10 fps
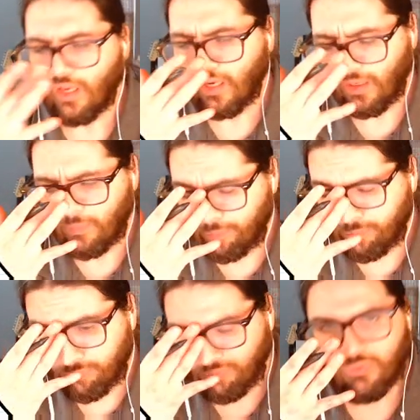uh,
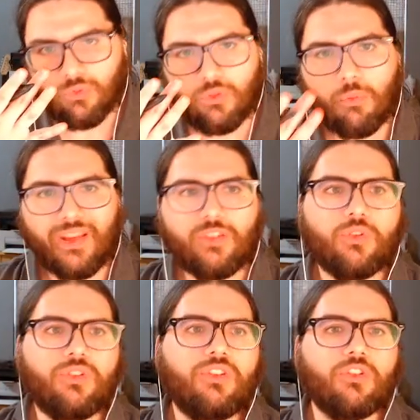the
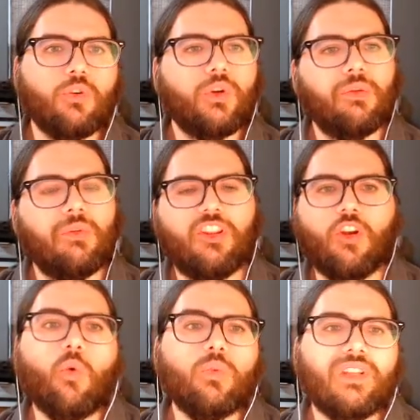matrices are going to be the
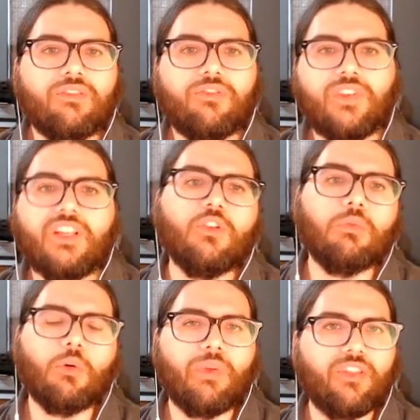only
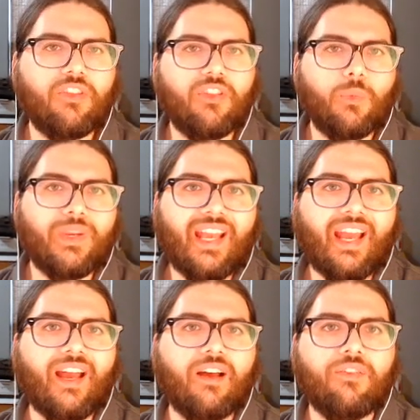feasible method that we
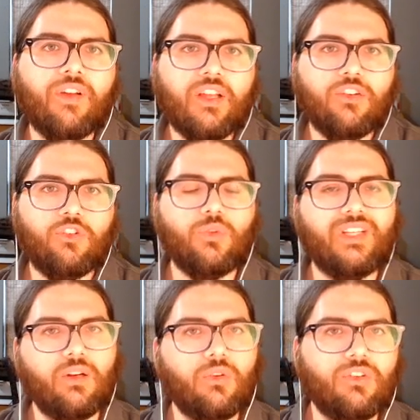have to
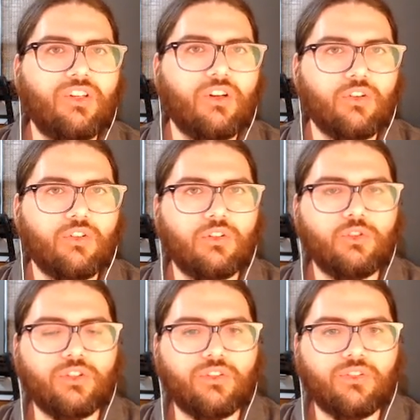guarantee our
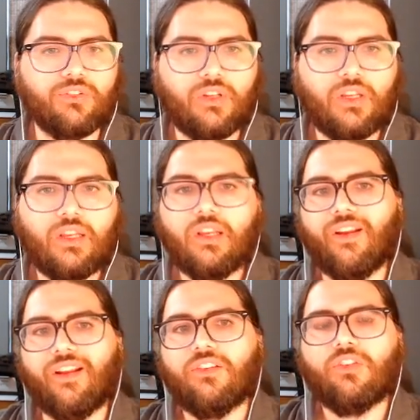solutions.
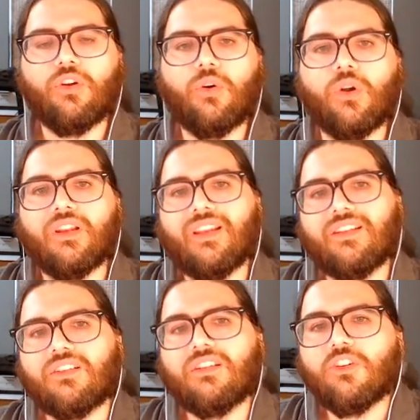And so
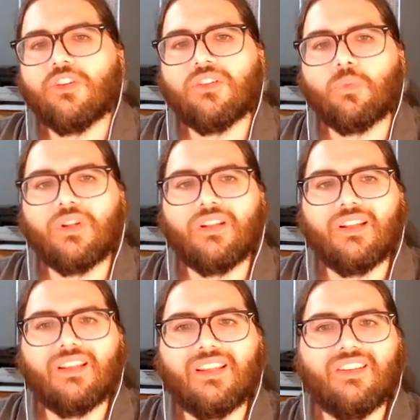let's look at what
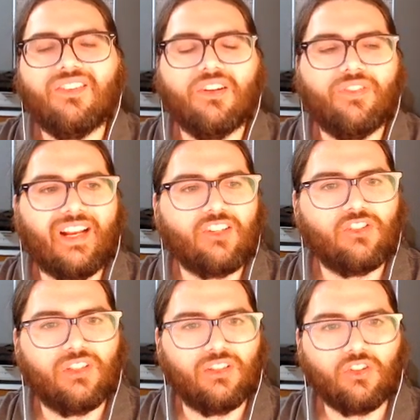this stuff
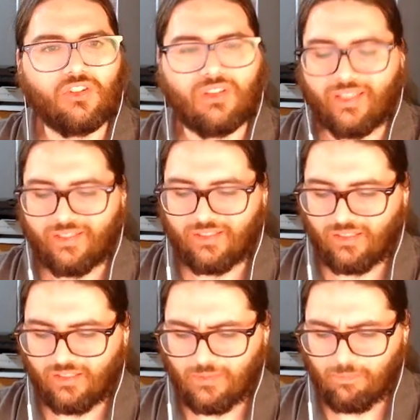actually looks like.
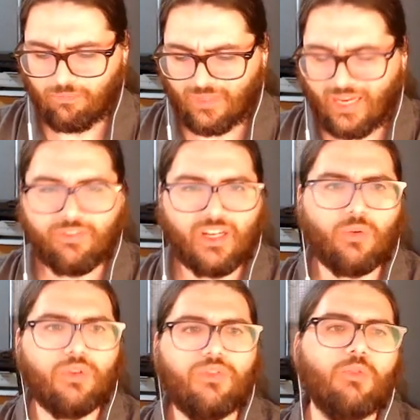Um, I've got
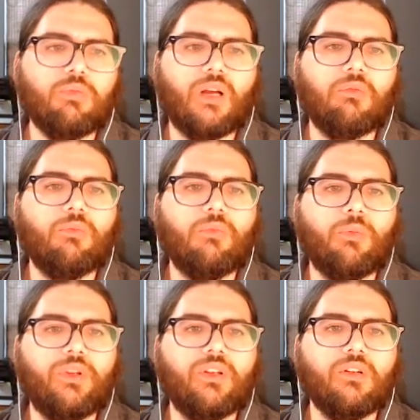a review problem
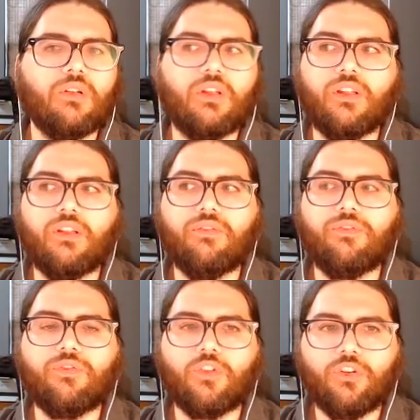up here uh,
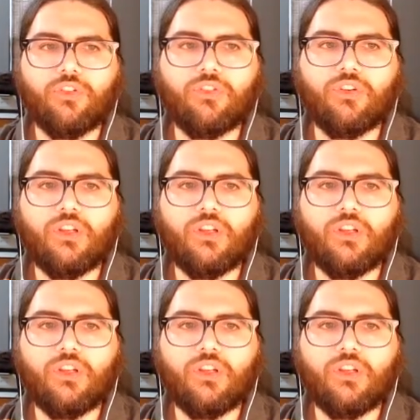first.